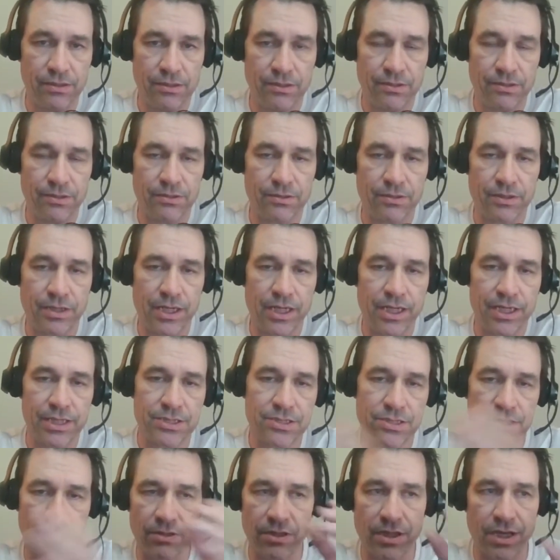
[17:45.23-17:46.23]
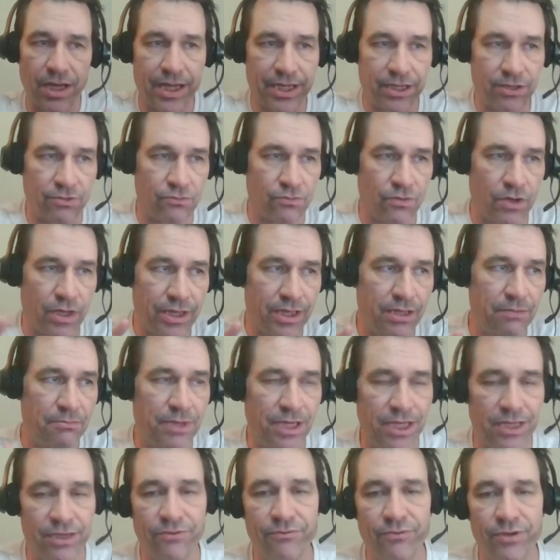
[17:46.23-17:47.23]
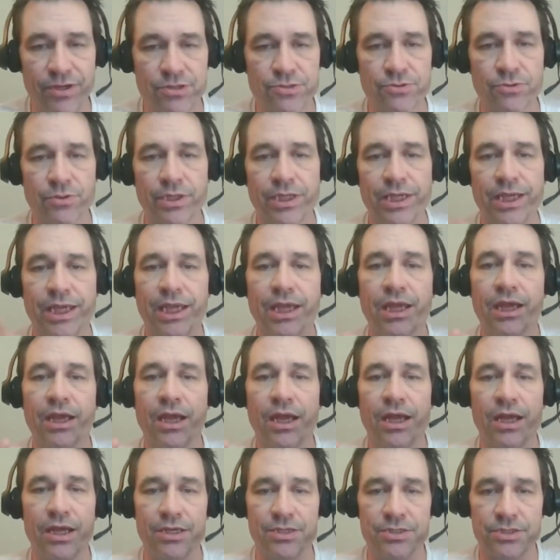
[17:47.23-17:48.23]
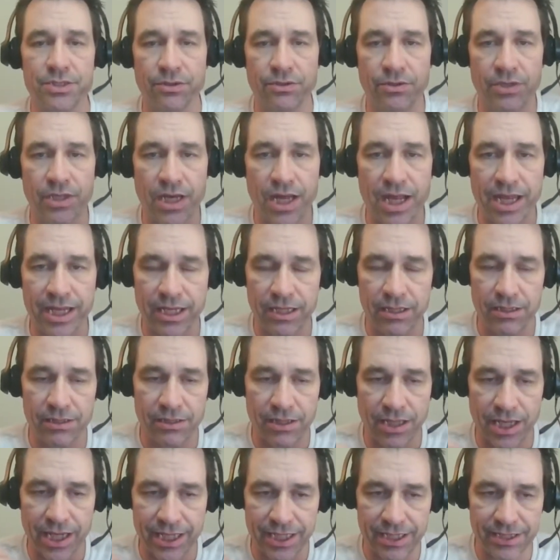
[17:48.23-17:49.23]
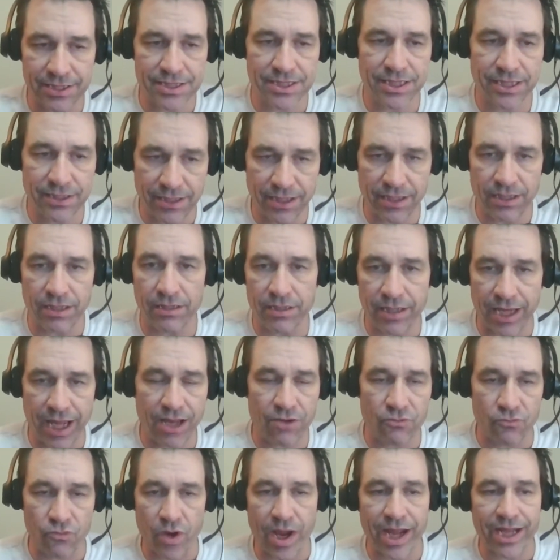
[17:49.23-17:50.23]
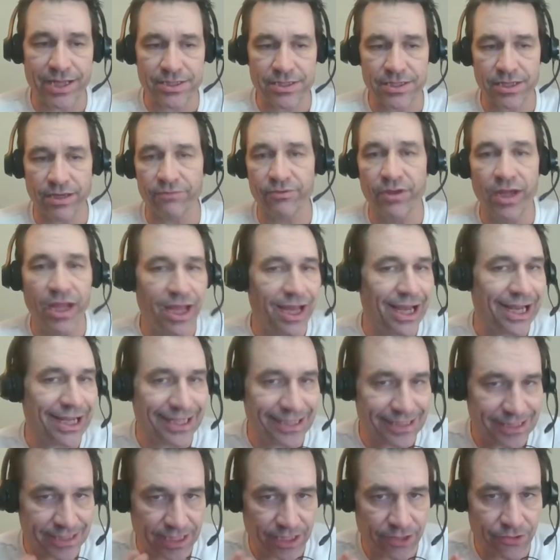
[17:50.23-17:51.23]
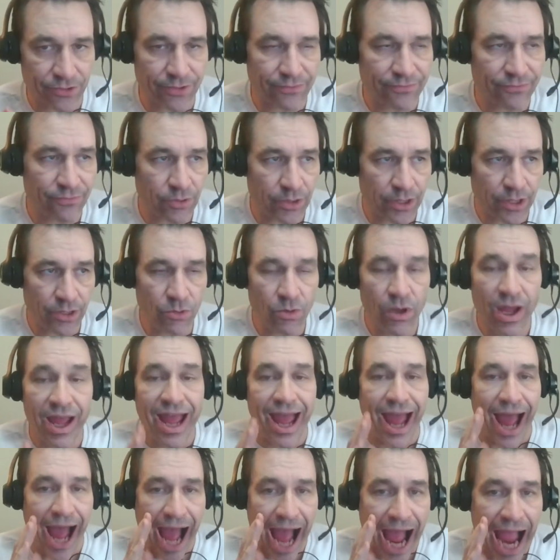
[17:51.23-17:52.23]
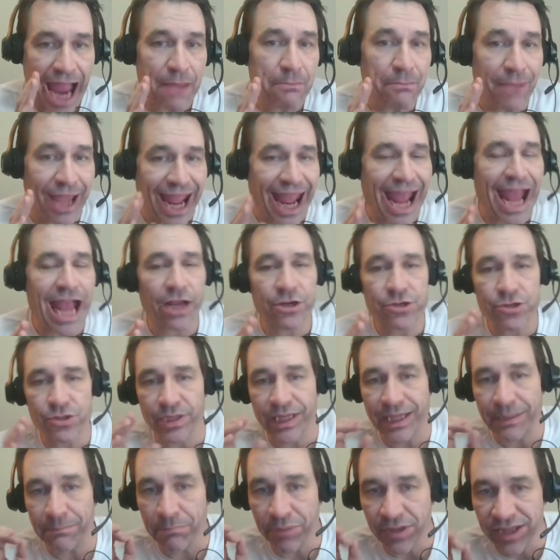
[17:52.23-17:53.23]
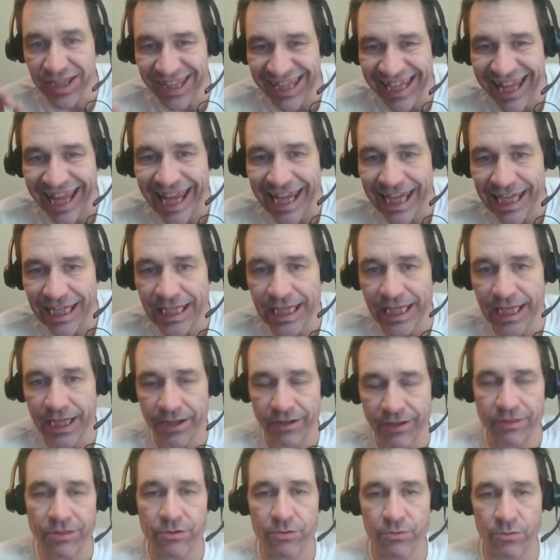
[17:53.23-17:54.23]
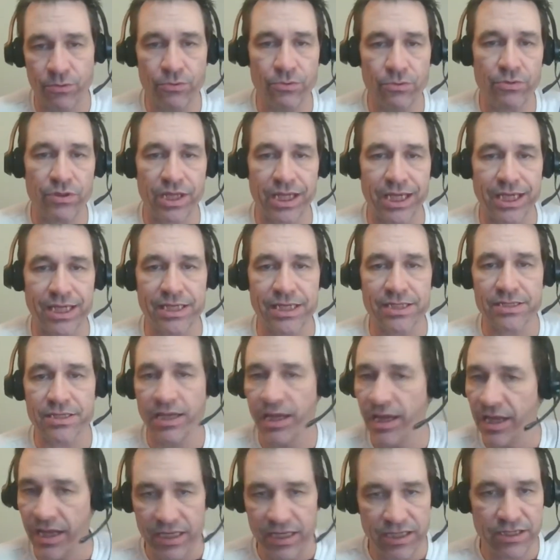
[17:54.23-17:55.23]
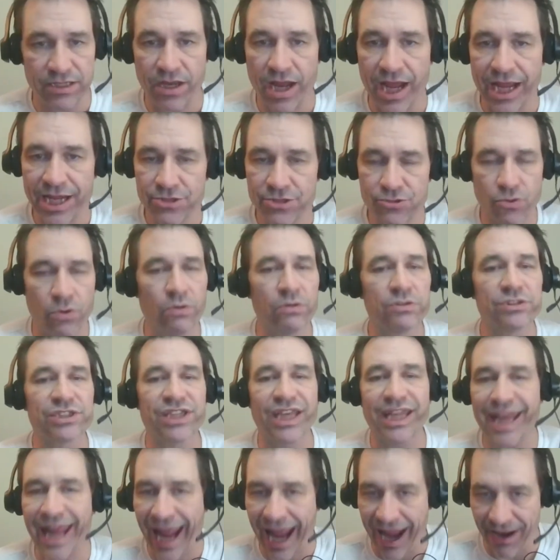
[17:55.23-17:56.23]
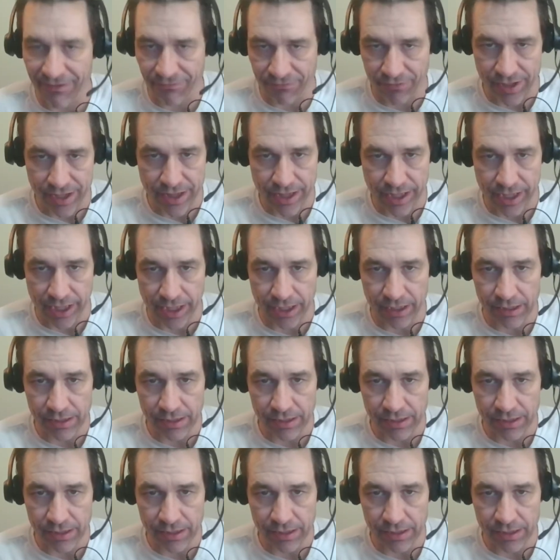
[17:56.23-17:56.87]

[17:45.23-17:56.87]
Okay, so that I can run them individually, so that I can I can sit there and, and write stuff. I got a secret for you. I'm actually playing through these dice rolls and everything.